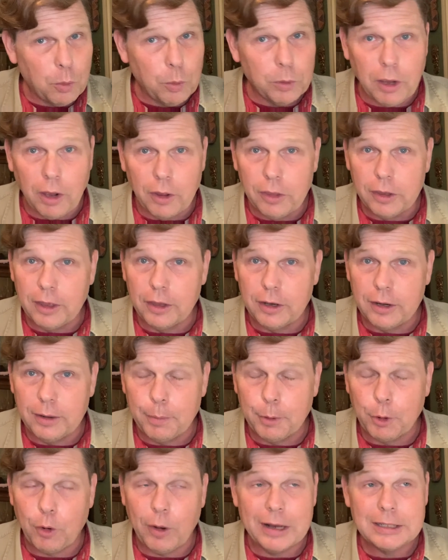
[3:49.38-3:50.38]
with the other
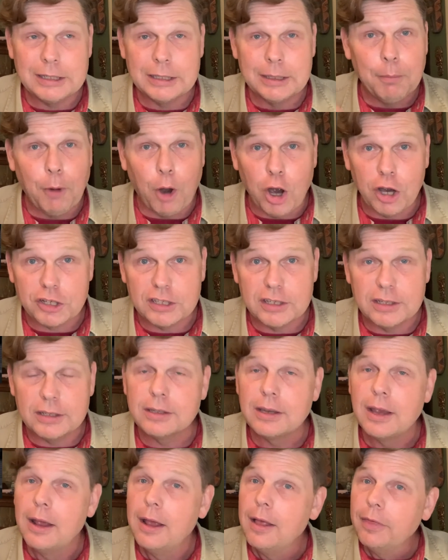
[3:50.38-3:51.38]
Democrats, the
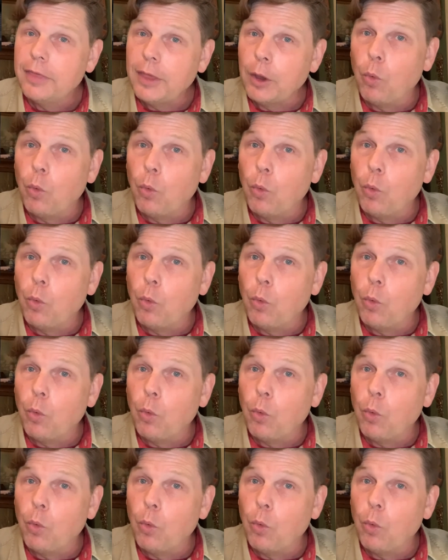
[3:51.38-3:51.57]
Marxists, they